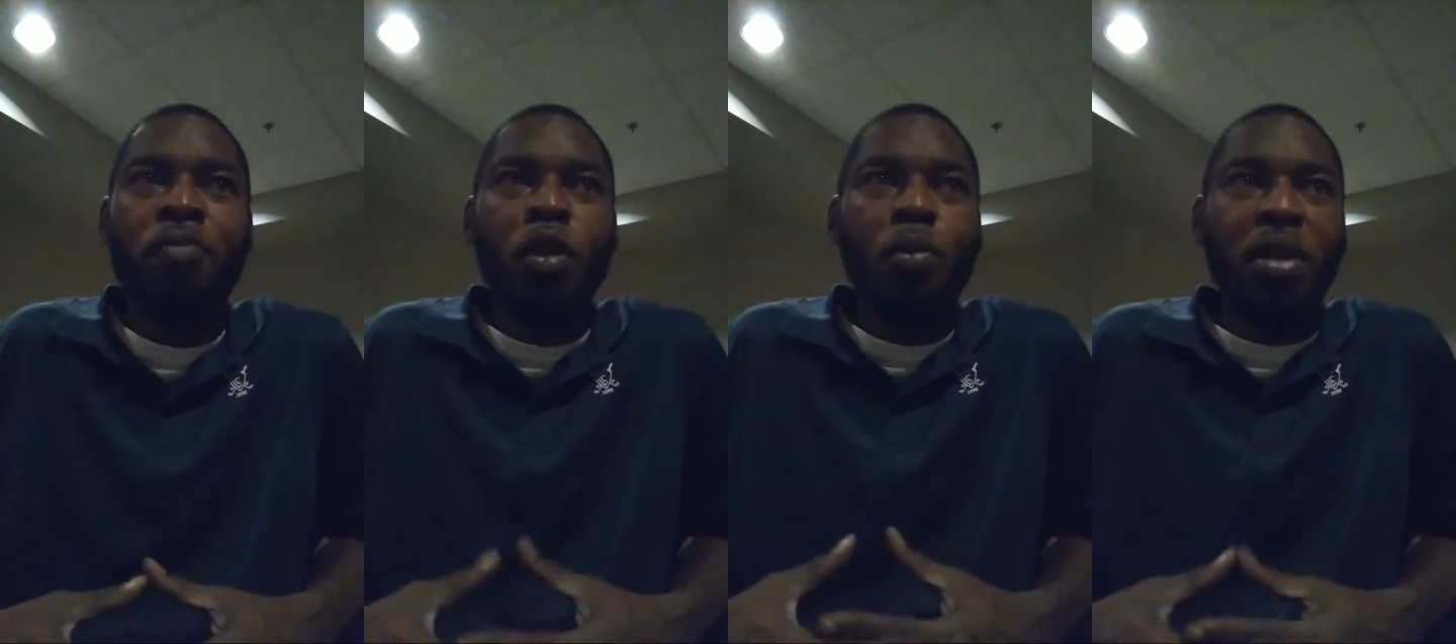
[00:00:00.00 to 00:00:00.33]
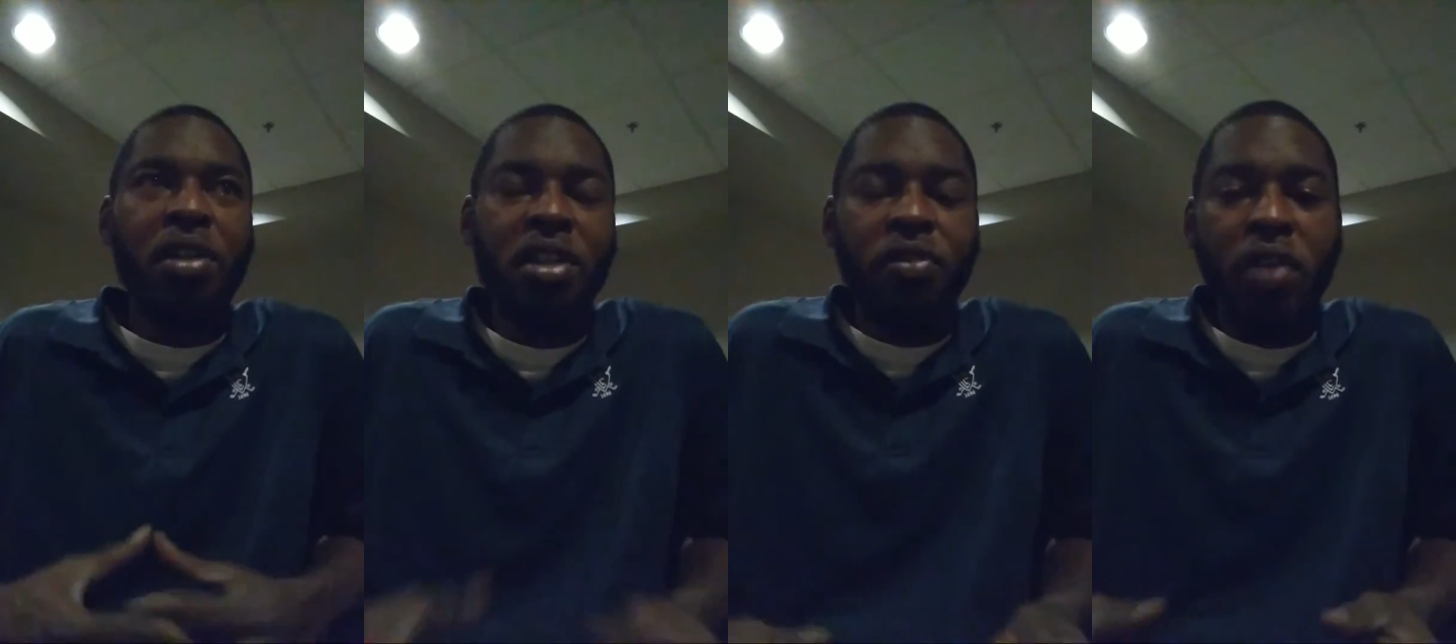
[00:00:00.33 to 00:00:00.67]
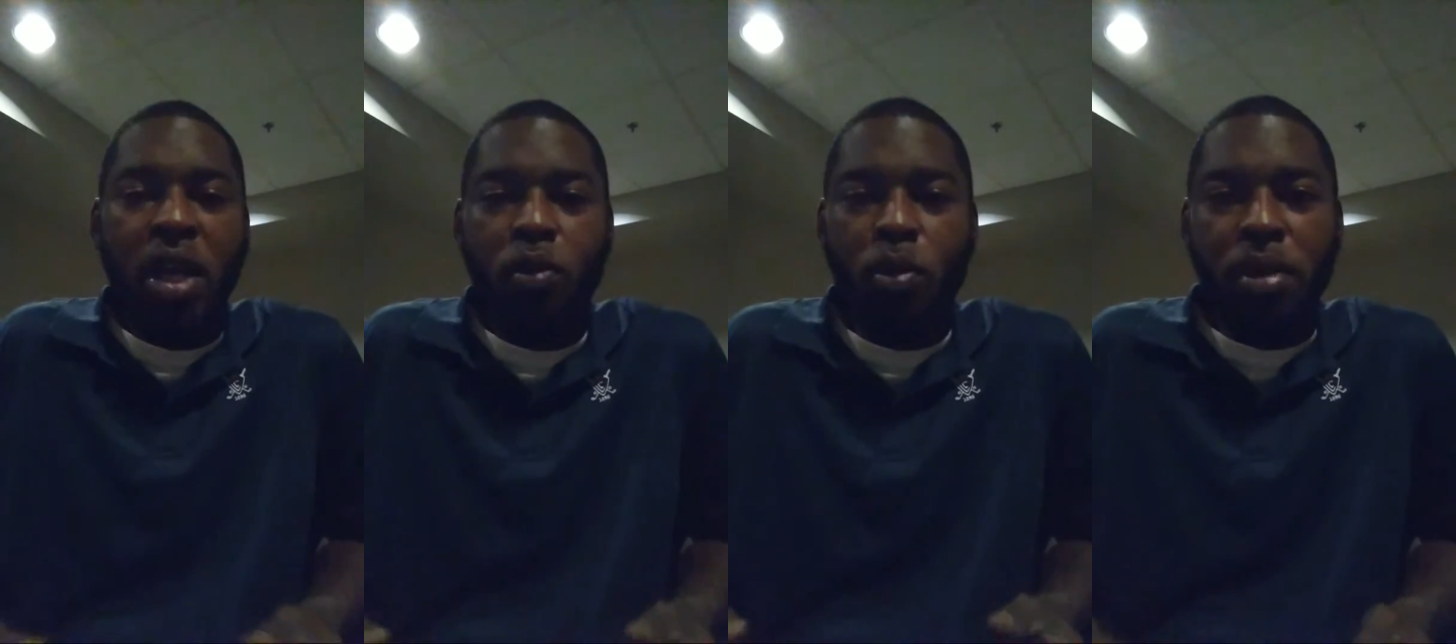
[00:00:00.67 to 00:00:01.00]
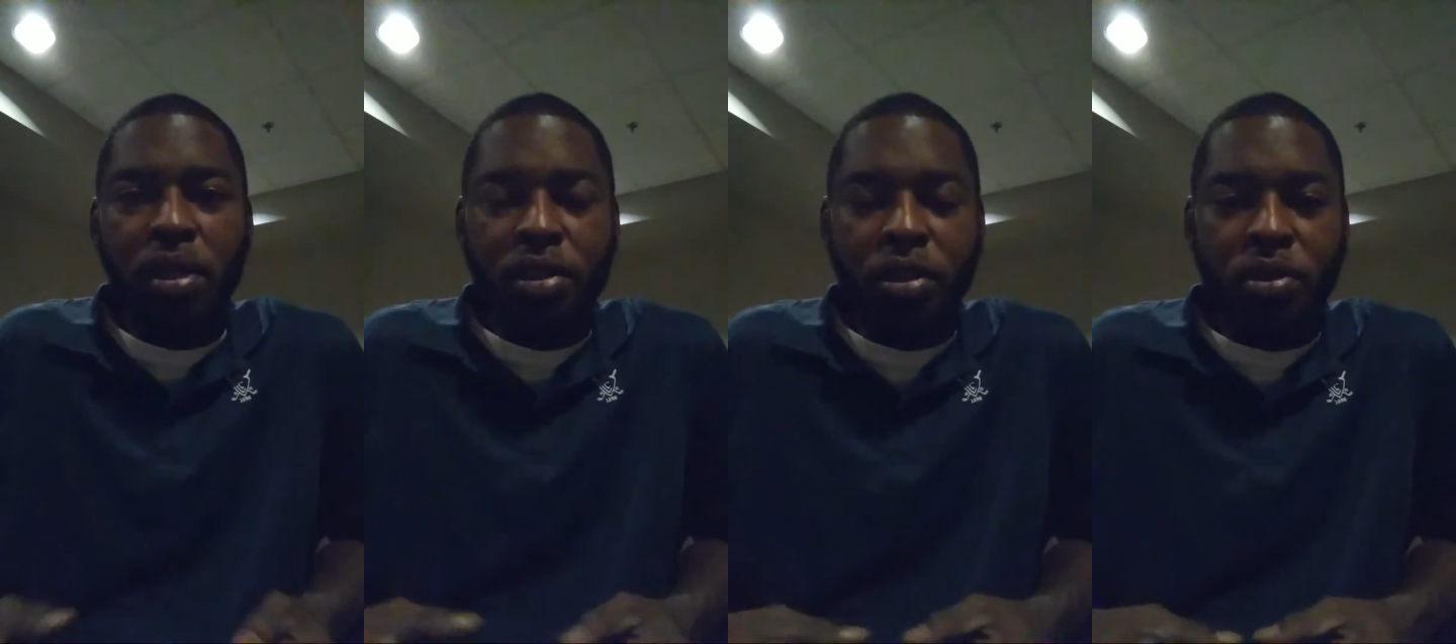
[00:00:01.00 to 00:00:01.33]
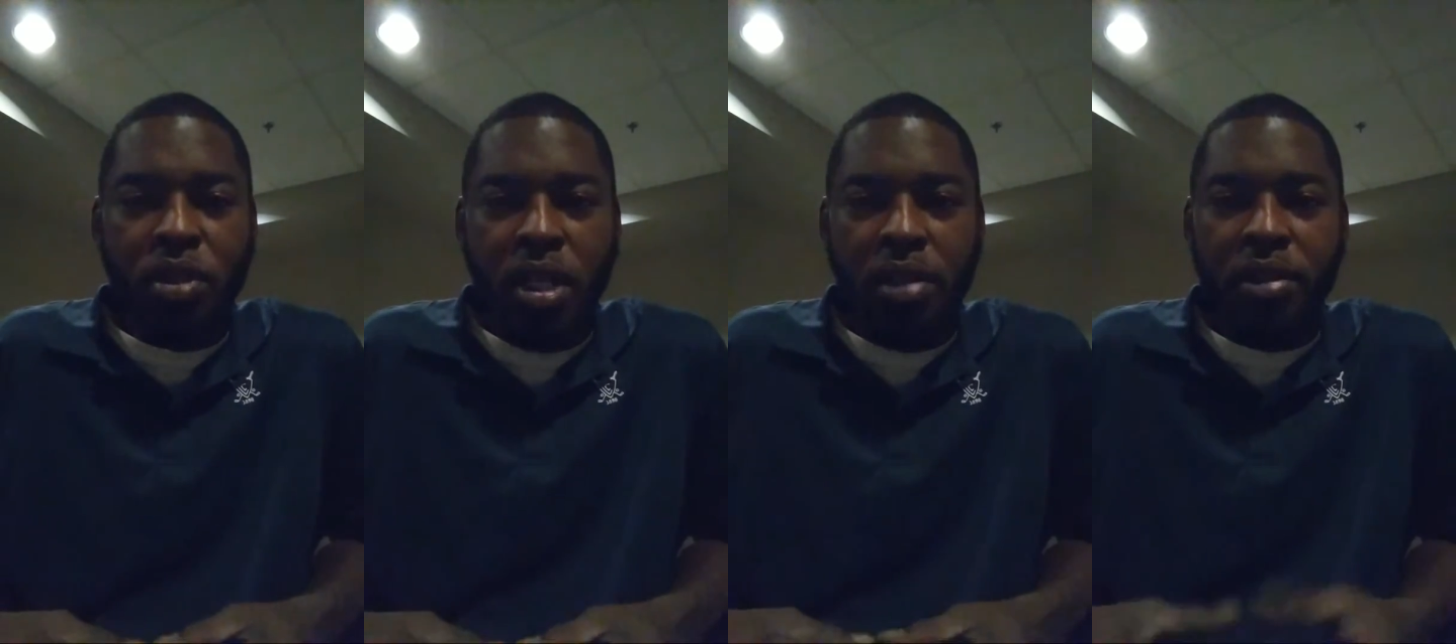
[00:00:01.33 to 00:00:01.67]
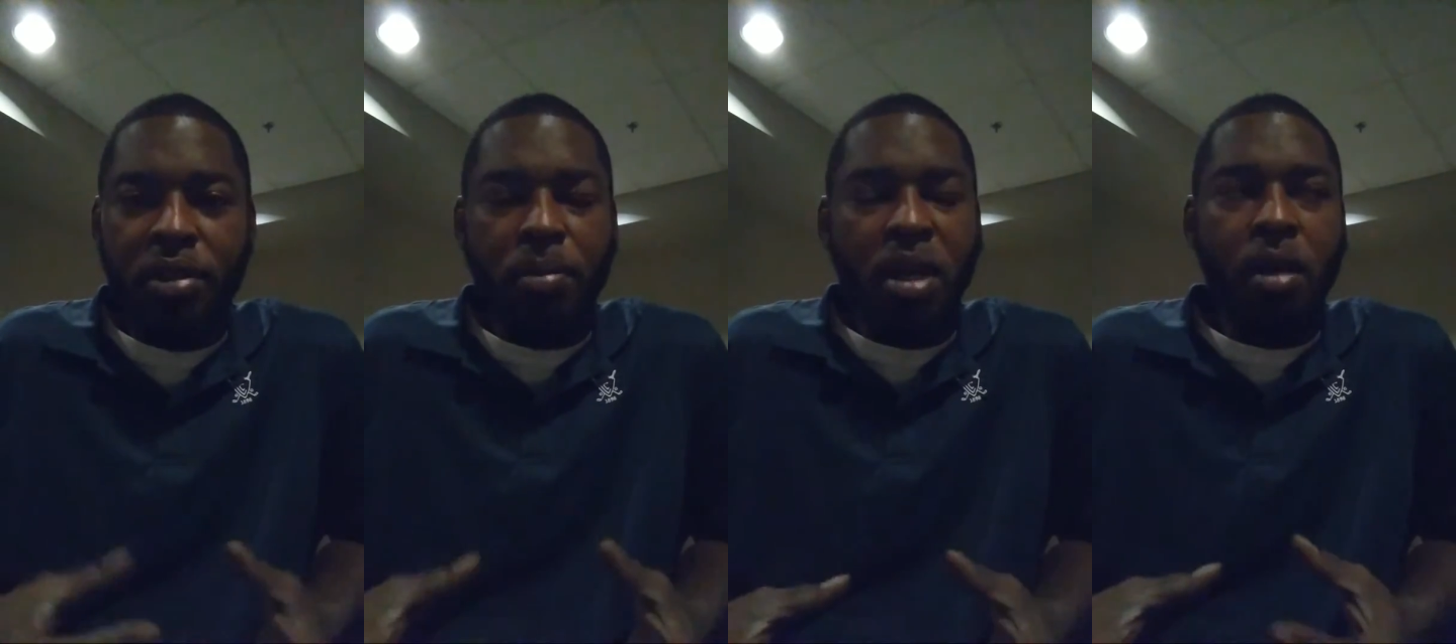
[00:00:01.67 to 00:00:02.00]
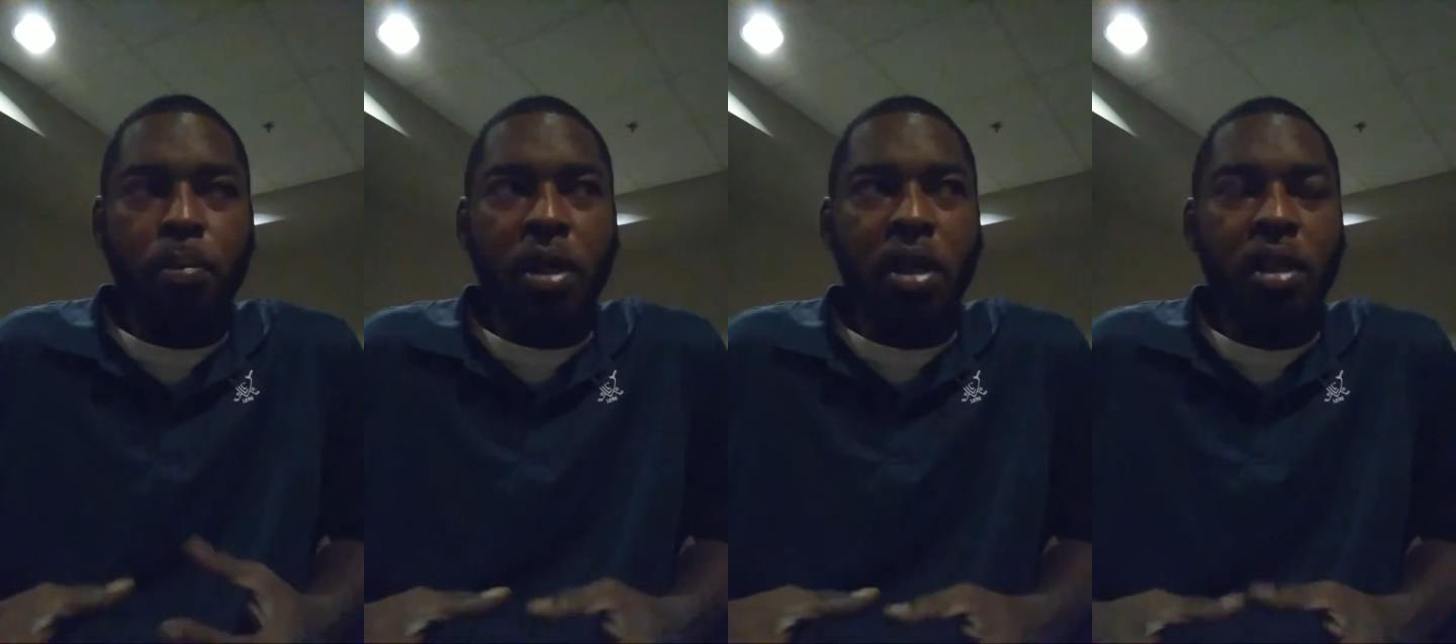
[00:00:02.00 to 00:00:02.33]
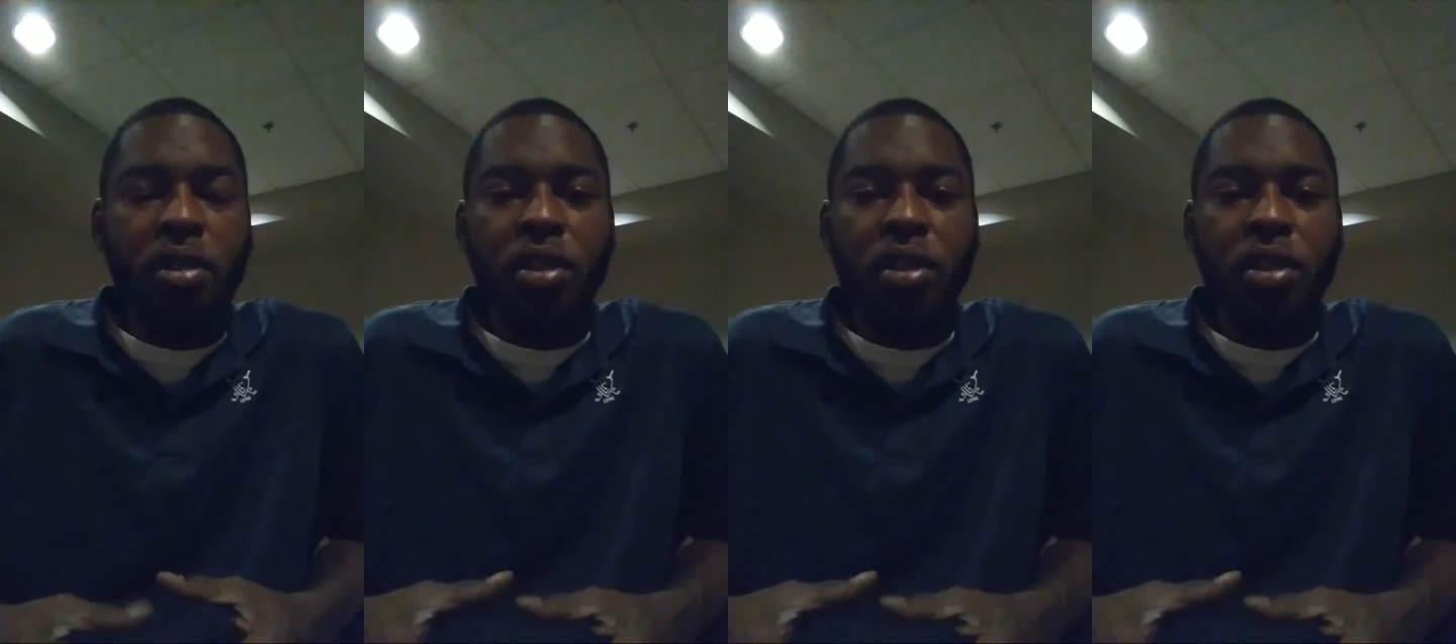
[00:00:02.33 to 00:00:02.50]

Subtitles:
But this fight with Billy Joe Saunders, in my opinion,